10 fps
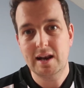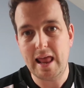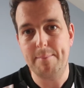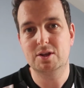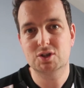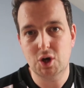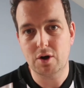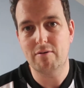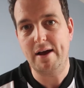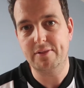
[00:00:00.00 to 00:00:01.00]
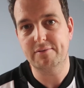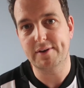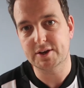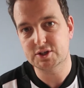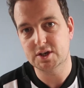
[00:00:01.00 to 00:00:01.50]
let me talk around the
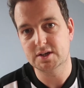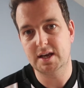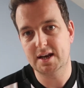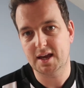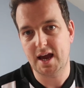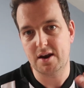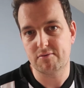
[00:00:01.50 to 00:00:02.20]
fixtures in a kind